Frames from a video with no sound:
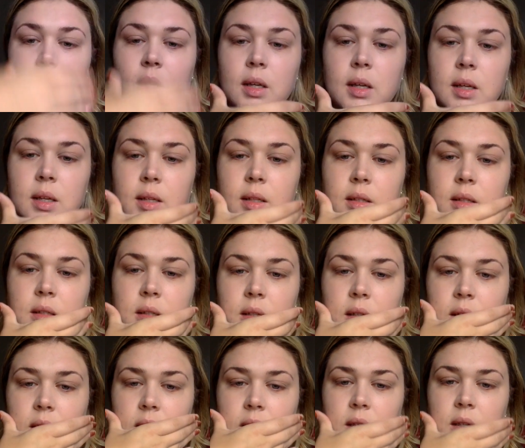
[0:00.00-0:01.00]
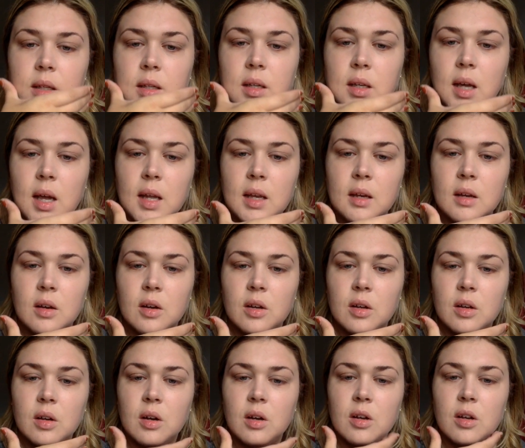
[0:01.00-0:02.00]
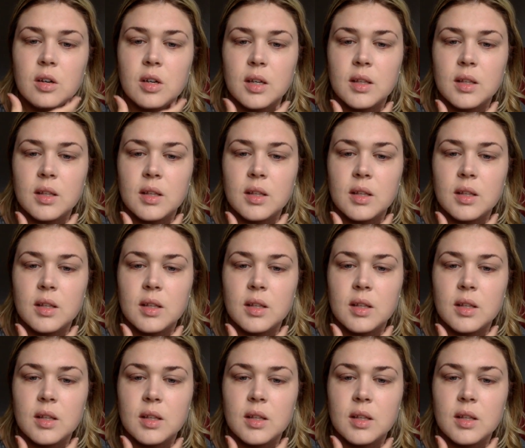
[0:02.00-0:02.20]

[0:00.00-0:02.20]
is kind of out